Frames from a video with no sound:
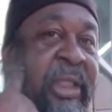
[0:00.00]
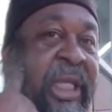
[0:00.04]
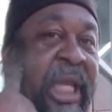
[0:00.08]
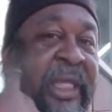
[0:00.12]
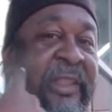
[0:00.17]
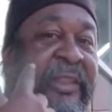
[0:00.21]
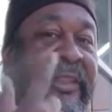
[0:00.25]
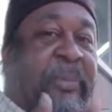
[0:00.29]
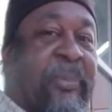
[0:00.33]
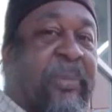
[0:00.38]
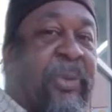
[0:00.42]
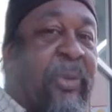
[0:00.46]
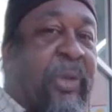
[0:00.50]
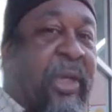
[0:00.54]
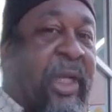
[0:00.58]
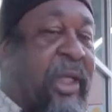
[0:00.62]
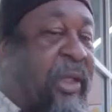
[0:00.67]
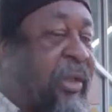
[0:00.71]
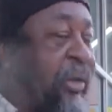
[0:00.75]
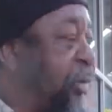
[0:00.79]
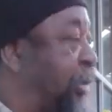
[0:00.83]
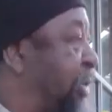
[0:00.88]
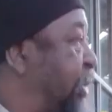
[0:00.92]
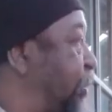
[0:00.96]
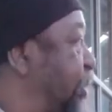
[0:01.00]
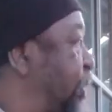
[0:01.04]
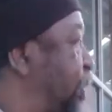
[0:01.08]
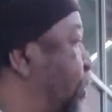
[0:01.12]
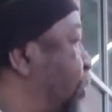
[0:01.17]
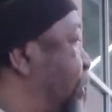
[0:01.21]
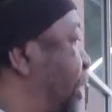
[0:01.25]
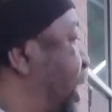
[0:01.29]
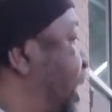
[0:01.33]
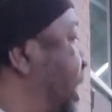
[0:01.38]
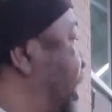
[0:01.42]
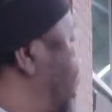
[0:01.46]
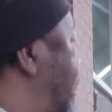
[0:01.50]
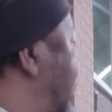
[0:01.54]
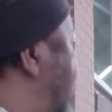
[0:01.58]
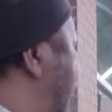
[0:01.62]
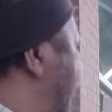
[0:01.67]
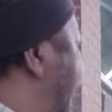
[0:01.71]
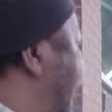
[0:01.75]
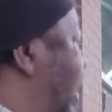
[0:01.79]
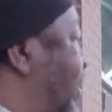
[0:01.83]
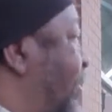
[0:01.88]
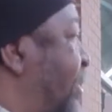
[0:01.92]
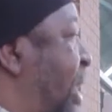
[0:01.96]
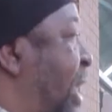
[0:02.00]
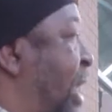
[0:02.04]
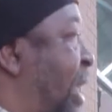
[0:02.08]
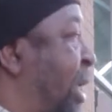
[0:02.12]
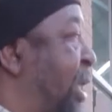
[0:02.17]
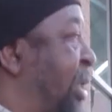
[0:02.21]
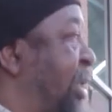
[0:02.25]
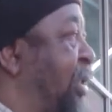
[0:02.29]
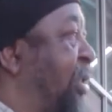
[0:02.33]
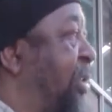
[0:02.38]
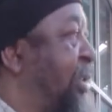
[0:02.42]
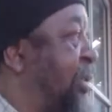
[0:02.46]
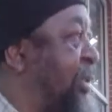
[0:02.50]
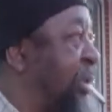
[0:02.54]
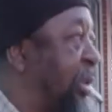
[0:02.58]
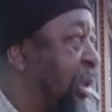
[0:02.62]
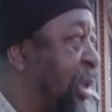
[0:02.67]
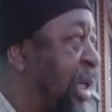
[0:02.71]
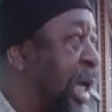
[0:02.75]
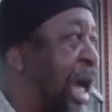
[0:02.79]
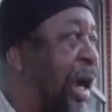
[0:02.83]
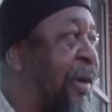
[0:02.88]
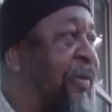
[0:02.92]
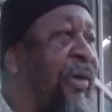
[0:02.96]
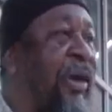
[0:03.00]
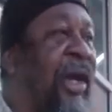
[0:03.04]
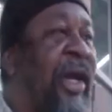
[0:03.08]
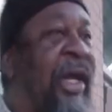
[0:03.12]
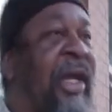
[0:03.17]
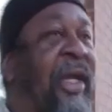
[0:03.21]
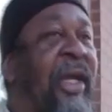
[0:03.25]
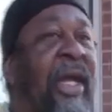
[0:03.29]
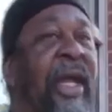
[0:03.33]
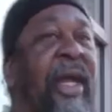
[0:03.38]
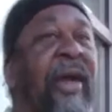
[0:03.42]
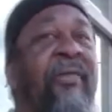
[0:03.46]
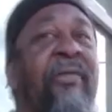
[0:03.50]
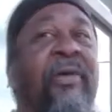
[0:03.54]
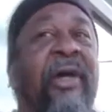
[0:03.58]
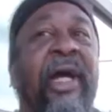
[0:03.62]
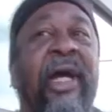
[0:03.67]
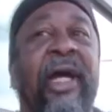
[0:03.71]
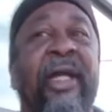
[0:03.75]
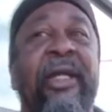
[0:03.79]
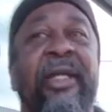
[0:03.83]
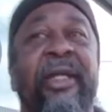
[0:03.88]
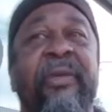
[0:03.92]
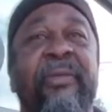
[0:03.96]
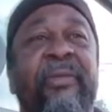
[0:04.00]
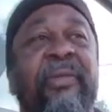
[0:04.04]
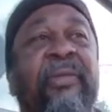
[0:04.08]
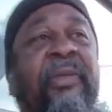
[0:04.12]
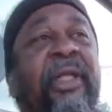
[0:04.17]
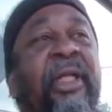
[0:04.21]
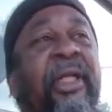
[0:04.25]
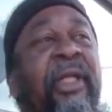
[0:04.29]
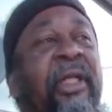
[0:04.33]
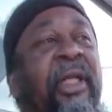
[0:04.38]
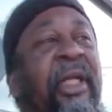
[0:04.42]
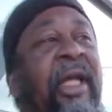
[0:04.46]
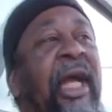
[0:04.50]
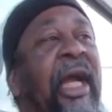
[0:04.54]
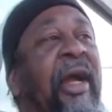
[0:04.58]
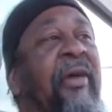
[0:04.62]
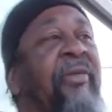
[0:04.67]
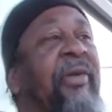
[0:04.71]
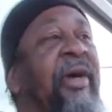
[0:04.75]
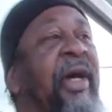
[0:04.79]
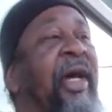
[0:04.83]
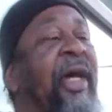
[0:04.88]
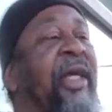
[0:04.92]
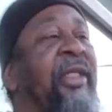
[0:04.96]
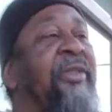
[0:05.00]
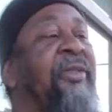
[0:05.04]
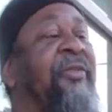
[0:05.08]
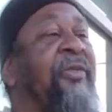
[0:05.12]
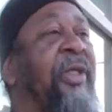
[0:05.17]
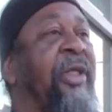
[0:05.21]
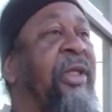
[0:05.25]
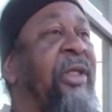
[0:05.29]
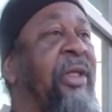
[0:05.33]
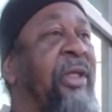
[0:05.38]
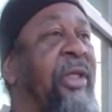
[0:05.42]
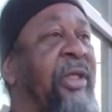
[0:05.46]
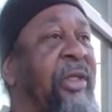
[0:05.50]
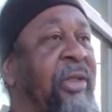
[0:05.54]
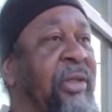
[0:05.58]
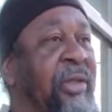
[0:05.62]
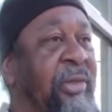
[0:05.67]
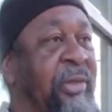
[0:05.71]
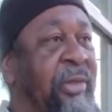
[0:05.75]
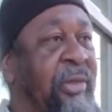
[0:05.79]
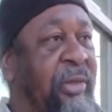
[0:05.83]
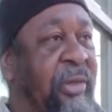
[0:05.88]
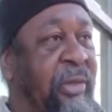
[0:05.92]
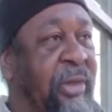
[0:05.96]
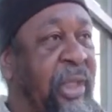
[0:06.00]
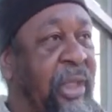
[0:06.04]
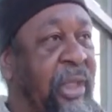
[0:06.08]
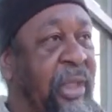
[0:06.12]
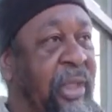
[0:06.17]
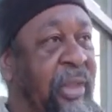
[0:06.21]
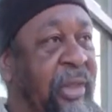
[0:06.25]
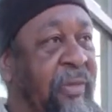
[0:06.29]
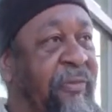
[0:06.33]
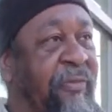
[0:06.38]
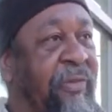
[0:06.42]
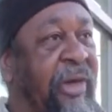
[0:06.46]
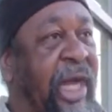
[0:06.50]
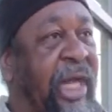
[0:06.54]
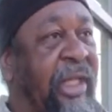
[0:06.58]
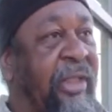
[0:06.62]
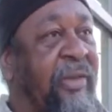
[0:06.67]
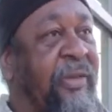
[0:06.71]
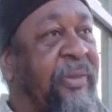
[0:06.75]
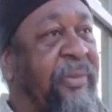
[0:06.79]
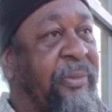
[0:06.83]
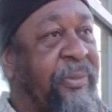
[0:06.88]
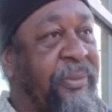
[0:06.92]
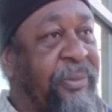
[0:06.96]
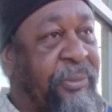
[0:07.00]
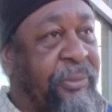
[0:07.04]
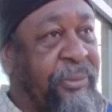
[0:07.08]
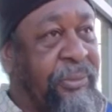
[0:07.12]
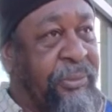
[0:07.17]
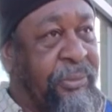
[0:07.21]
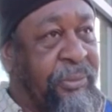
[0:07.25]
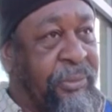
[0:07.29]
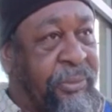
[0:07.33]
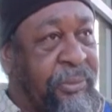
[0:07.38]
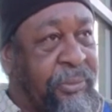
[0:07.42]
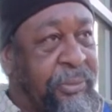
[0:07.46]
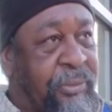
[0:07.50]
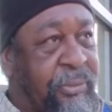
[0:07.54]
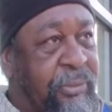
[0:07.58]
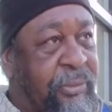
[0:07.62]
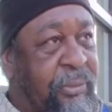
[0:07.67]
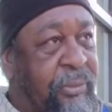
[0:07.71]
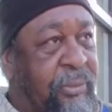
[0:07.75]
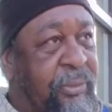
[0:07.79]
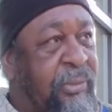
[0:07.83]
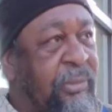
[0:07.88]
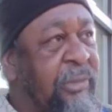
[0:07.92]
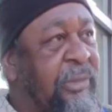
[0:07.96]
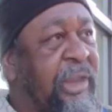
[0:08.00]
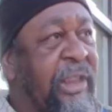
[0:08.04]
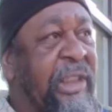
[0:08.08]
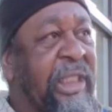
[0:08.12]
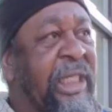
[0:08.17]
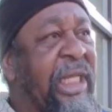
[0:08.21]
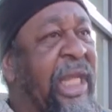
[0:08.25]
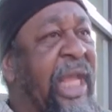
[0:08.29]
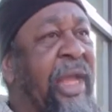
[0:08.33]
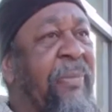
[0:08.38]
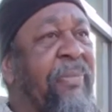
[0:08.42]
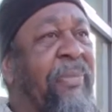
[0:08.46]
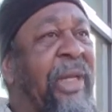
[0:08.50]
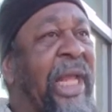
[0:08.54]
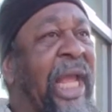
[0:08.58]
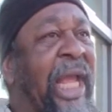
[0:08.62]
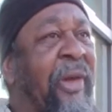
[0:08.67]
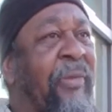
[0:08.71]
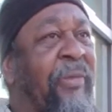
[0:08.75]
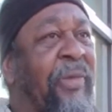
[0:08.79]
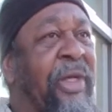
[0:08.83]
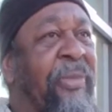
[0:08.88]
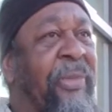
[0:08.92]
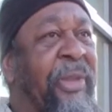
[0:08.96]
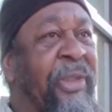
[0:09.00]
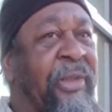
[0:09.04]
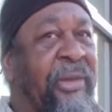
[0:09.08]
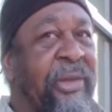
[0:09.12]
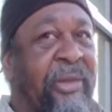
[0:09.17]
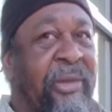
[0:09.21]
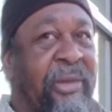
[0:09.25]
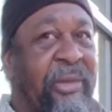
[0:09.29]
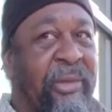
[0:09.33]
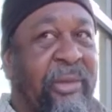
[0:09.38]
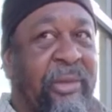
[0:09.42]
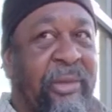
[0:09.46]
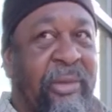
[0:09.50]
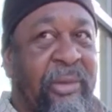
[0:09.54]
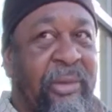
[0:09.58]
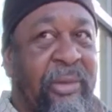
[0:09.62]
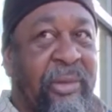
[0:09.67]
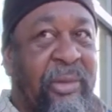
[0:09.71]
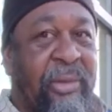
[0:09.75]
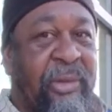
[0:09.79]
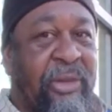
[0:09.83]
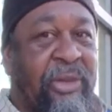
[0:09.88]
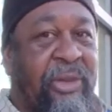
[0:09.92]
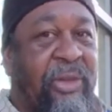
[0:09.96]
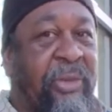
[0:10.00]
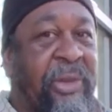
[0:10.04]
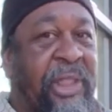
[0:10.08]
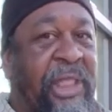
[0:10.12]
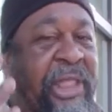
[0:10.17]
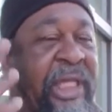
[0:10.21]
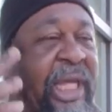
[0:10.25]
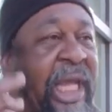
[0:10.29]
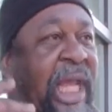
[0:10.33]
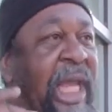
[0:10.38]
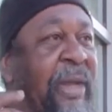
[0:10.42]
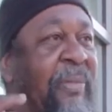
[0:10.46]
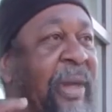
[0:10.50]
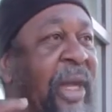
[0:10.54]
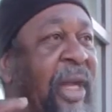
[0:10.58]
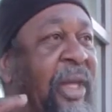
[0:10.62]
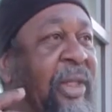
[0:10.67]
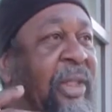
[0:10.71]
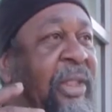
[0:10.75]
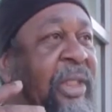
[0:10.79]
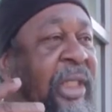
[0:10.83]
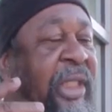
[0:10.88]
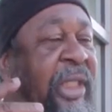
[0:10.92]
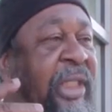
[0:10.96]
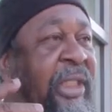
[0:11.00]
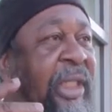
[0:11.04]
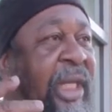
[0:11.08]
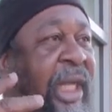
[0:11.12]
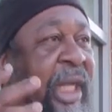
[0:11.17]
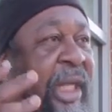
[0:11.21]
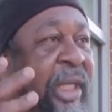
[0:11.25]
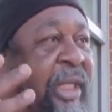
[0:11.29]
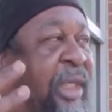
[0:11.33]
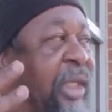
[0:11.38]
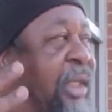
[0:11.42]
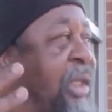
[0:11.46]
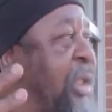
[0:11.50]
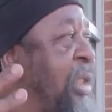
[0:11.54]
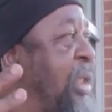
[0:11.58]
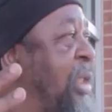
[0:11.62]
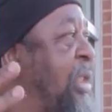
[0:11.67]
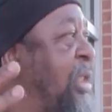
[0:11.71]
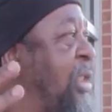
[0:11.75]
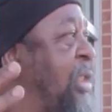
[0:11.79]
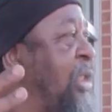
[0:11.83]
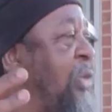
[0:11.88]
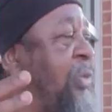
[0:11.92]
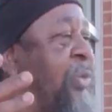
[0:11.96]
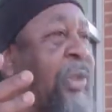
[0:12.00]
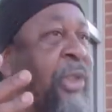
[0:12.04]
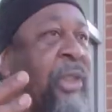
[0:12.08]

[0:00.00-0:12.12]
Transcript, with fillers: Case in point, when you read it, Herod, Herod, Herod, them, Herod's uh, uh, father, he had black women. So he came out looking like you